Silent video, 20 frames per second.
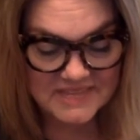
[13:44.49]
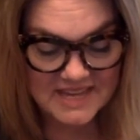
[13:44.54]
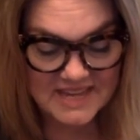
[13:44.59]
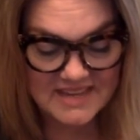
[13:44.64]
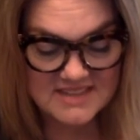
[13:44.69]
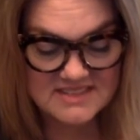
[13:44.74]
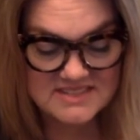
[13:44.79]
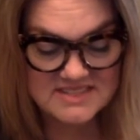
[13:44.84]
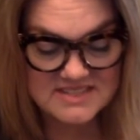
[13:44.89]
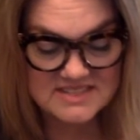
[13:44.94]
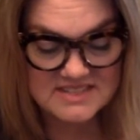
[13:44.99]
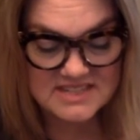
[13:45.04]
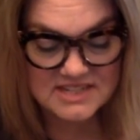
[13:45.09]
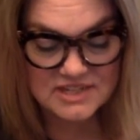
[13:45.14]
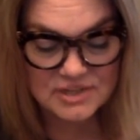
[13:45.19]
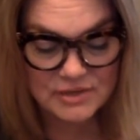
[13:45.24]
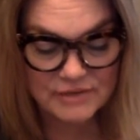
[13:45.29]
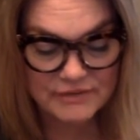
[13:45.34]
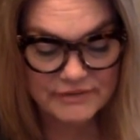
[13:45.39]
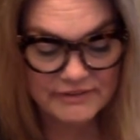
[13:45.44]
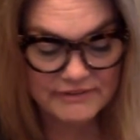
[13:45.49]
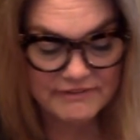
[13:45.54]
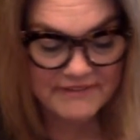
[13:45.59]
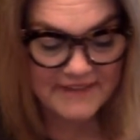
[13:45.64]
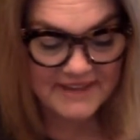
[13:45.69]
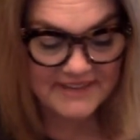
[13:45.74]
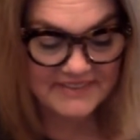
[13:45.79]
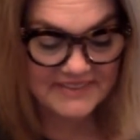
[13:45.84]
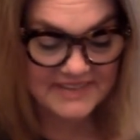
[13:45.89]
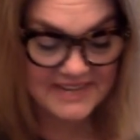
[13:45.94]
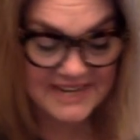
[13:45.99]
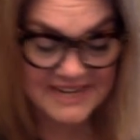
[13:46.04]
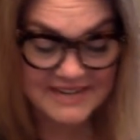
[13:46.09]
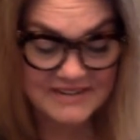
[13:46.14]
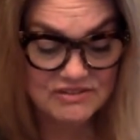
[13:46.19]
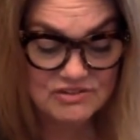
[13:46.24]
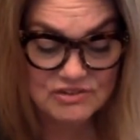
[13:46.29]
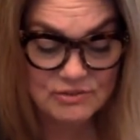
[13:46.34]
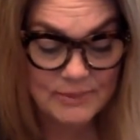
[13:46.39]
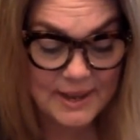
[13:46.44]
And since I know for a fact that I
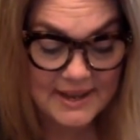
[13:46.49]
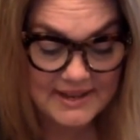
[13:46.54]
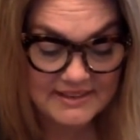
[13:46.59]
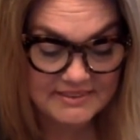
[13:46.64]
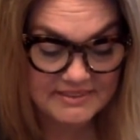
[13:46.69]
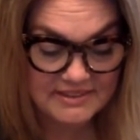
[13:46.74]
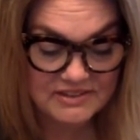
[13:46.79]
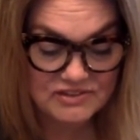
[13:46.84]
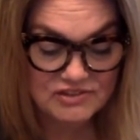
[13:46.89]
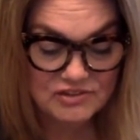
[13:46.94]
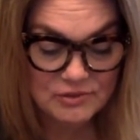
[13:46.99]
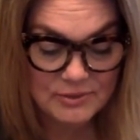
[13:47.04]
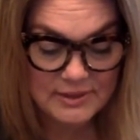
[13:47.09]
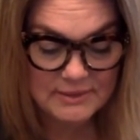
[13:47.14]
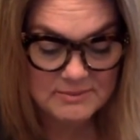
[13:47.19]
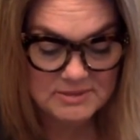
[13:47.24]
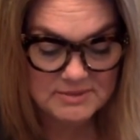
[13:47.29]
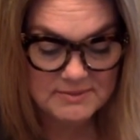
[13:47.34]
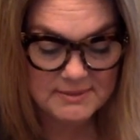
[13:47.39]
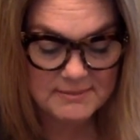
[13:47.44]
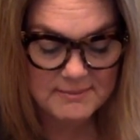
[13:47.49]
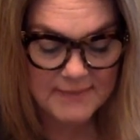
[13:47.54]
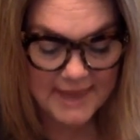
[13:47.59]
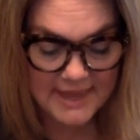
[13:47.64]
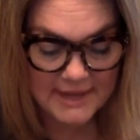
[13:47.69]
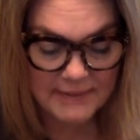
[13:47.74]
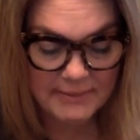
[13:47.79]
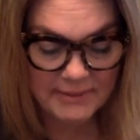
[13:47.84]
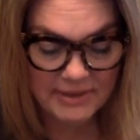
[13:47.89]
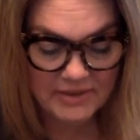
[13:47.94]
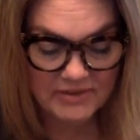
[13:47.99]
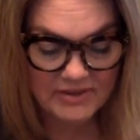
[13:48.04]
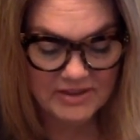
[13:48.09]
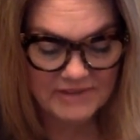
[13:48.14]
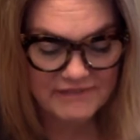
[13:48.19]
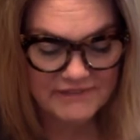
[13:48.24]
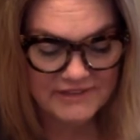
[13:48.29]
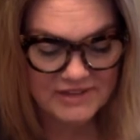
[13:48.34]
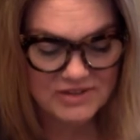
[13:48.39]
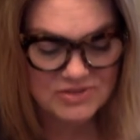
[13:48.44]
didn't do anything to him to be mad about,
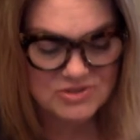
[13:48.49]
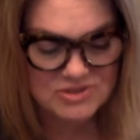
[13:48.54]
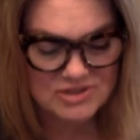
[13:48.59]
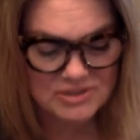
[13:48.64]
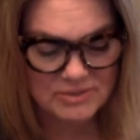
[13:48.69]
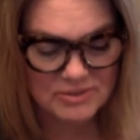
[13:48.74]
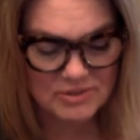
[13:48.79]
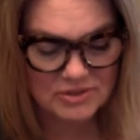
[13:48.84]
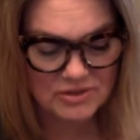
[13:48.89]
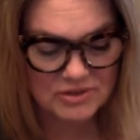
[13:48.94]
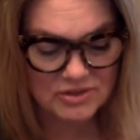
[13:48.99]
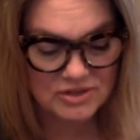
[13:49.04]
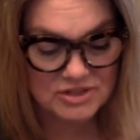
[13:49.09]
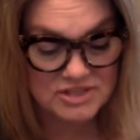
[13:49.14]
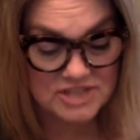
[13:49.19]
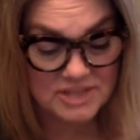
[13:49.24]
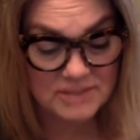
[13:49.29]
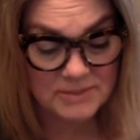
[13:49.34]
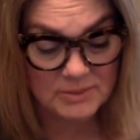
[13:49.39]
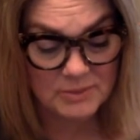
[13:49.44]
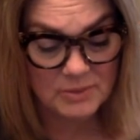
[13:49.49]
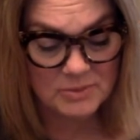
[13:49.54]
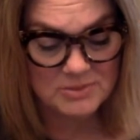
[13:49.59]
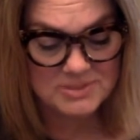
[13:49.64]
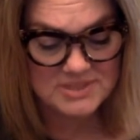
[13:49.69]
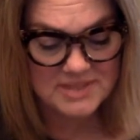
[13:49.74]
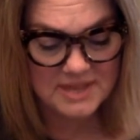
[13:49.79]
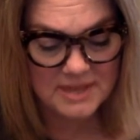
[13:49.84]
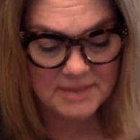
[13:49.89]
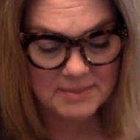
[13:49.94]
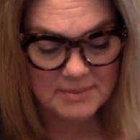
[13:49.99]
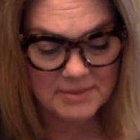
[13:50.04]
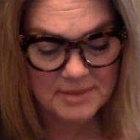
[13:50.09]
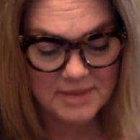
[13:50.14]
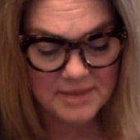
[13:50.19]
I figured Summer could tell me what was up.